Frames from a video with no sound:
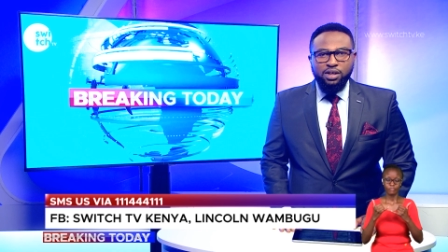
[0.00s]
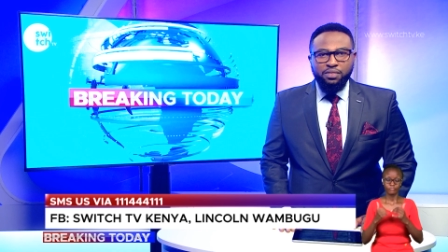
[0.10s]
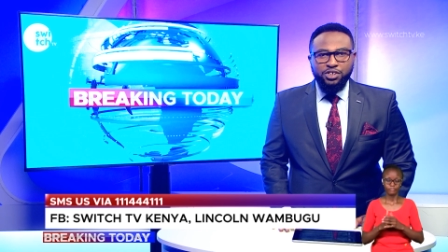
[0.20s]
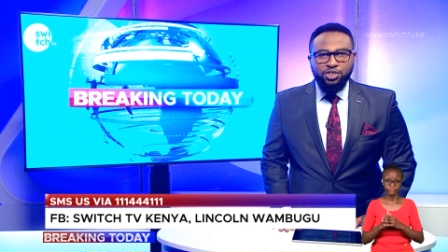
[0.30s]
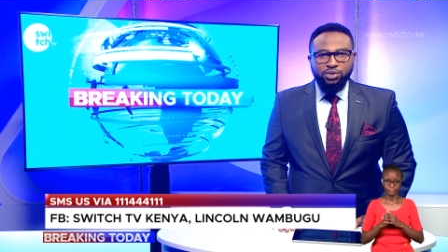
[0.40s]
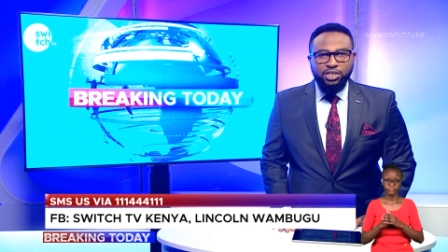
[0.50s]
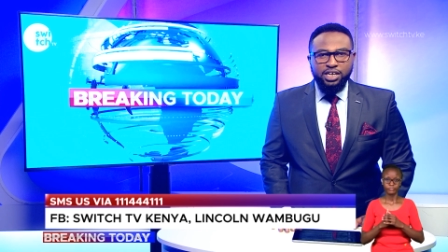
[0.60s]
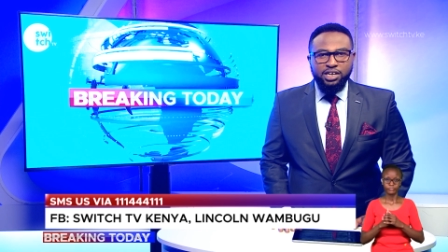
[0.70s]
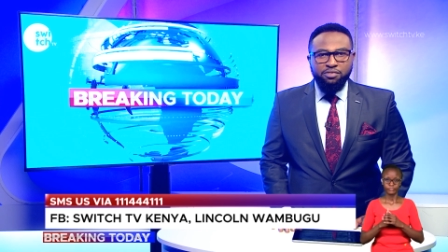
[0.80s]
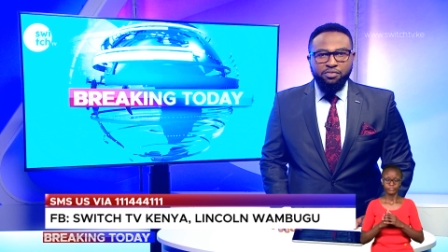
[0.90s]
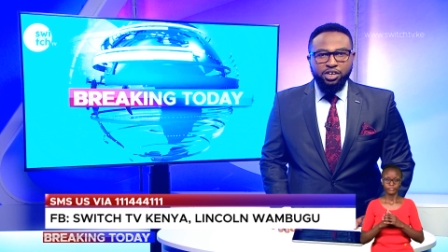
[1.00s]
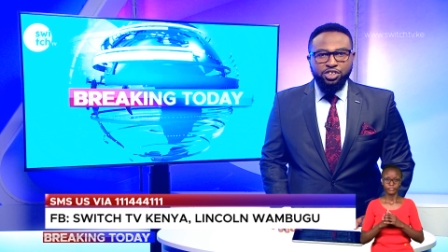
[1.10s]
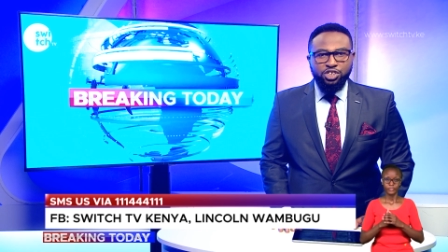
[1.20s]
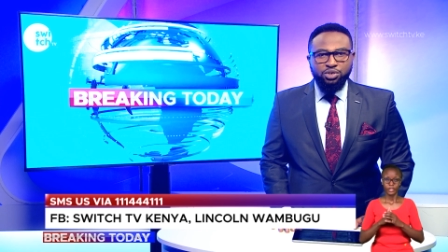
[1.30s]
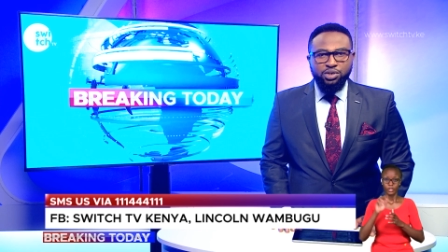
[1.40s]
The two-day
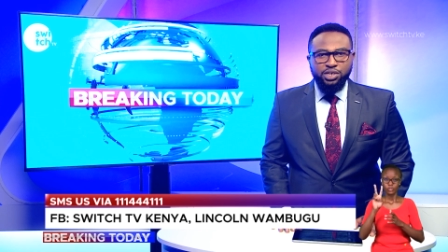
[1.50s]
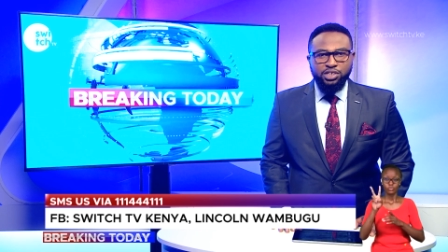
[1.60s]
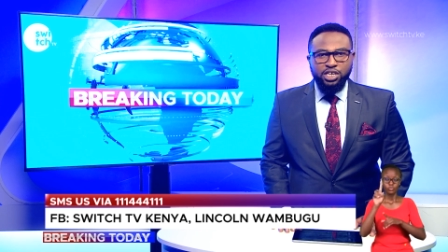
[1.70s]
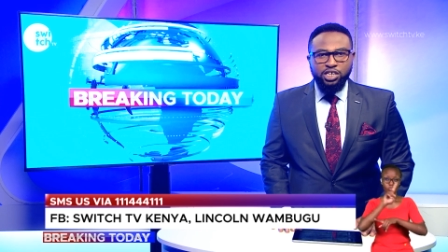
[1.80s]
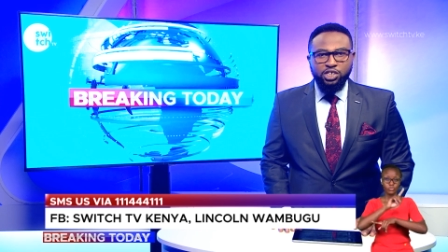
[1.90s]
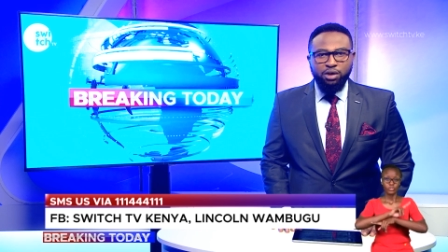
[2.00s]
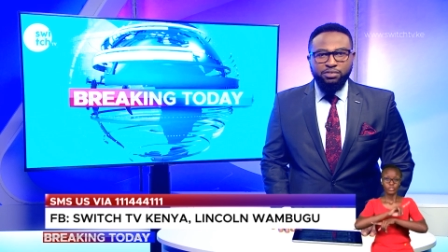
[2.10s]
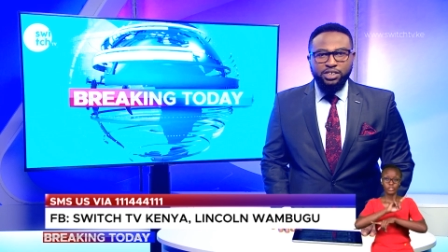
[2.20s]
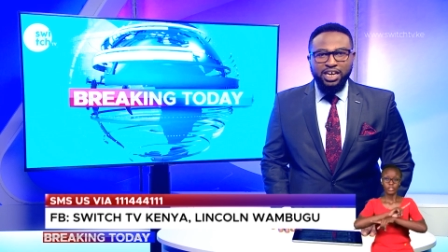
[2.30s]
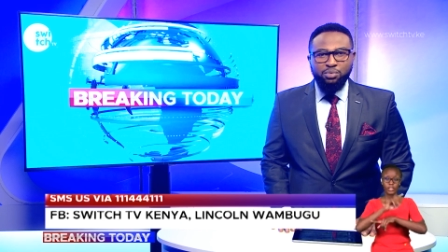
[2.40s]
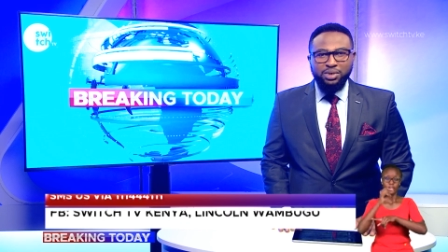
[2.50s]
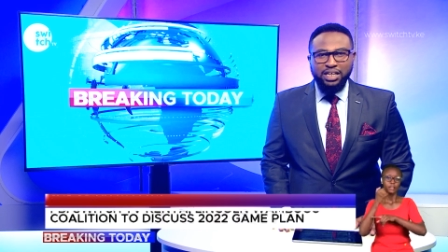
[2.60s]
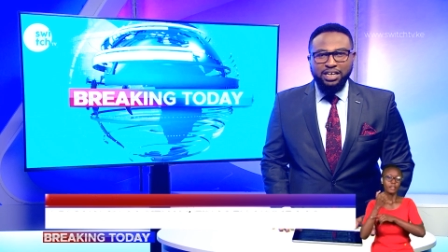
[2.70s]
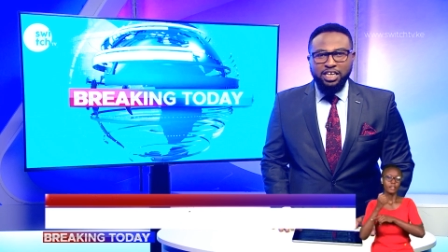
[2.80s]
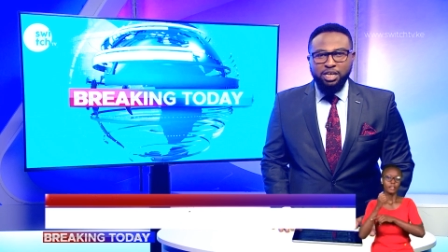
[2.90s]
Naivasha tour has kicked off today with
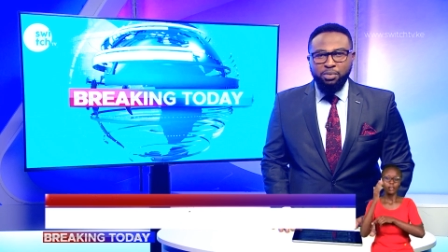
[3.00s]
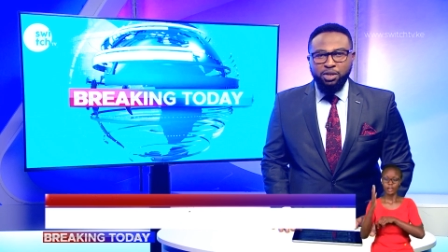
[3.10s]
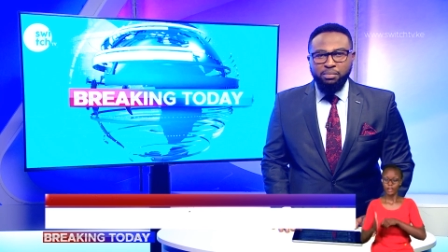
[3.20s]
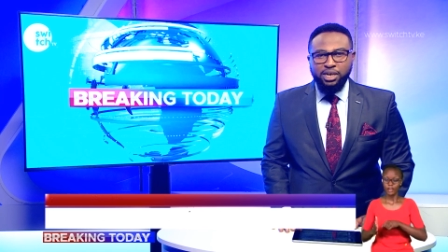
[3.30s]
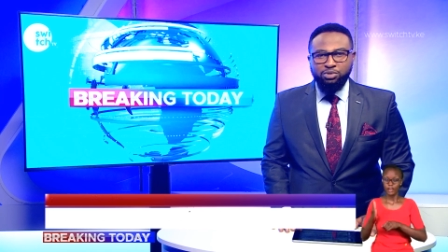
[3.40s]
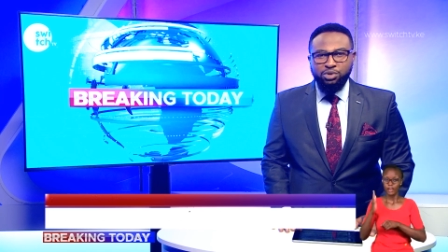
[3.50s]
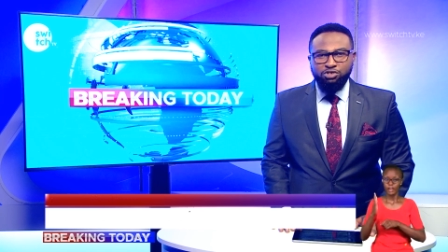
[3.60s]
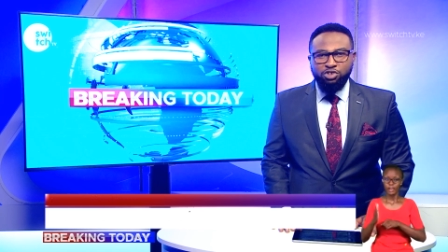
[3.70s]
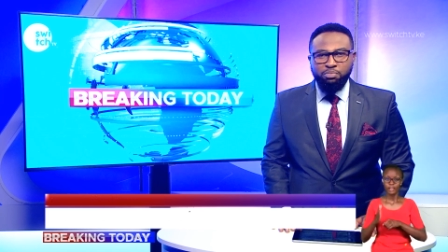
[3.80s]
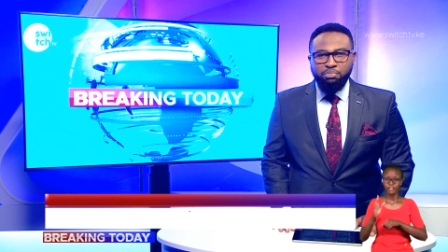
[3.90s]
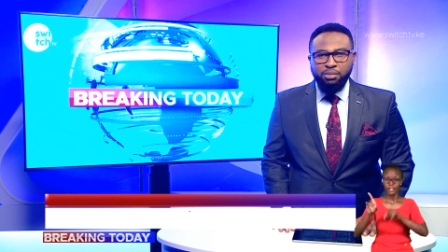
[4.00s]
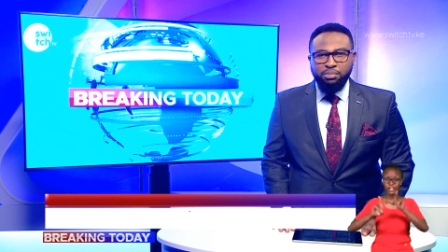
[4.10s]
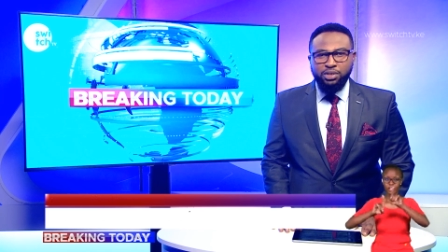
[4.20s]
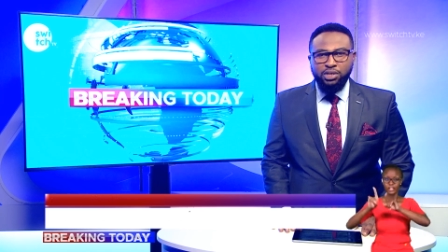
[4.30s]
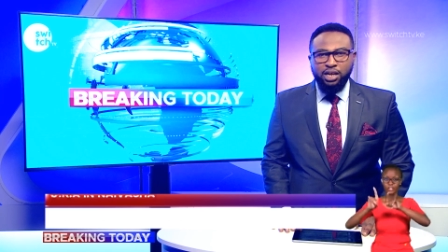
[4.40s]
a key parliamentary group
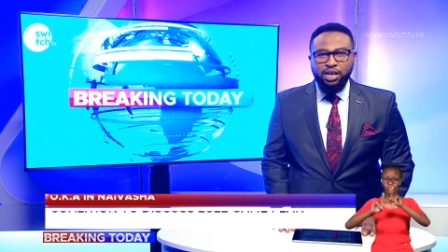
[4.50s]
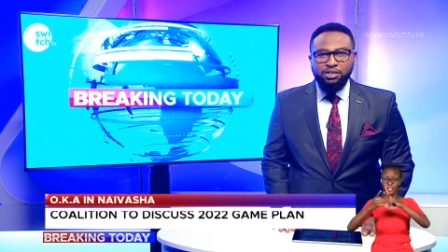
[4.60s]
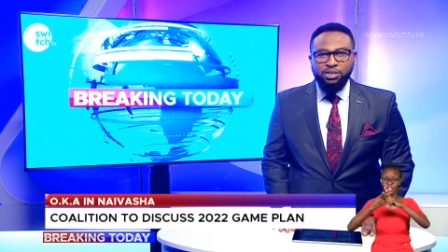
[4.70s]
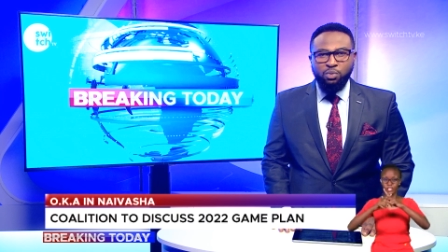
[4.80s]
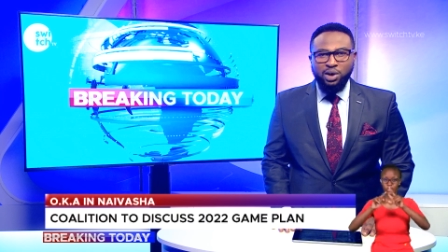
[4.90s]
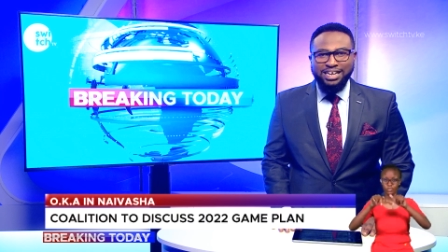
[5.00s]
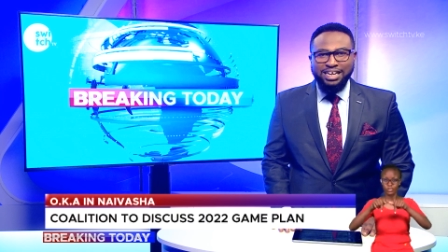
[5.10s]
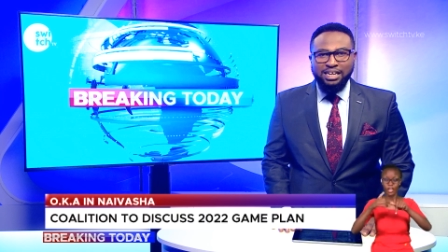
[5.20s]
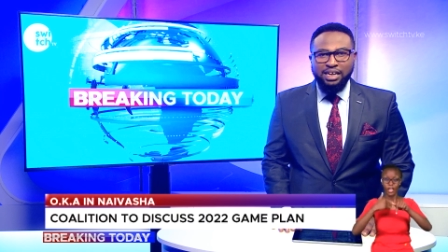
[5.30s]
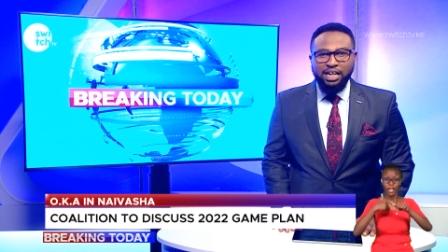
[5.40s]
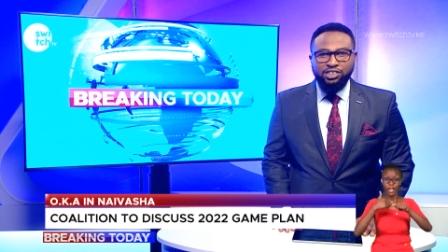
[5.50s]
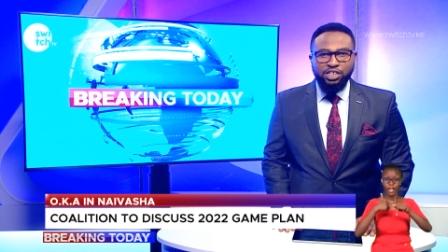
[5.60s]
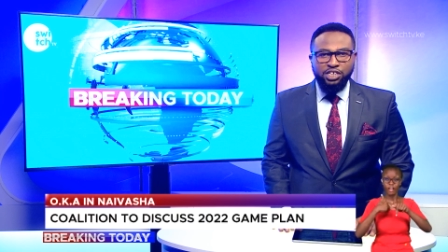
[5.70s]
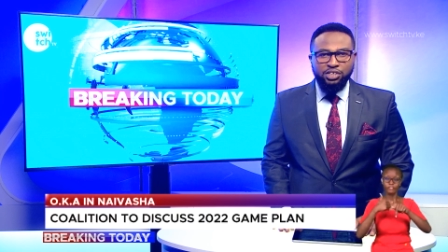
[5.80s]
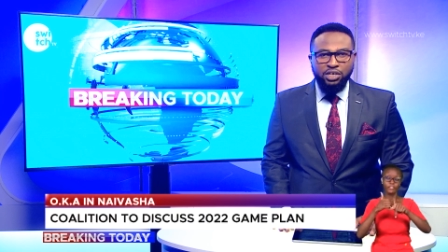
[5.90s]
members allied to the One Kenya Alliance
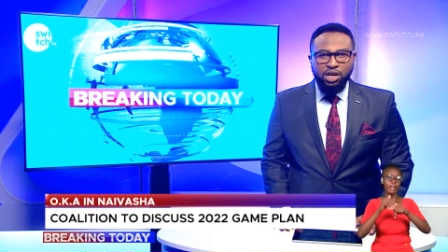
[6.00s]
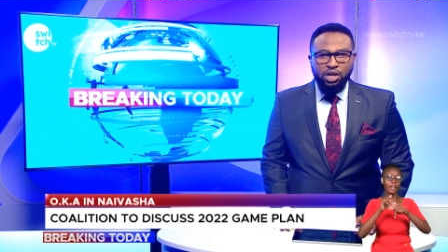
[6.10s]
leaders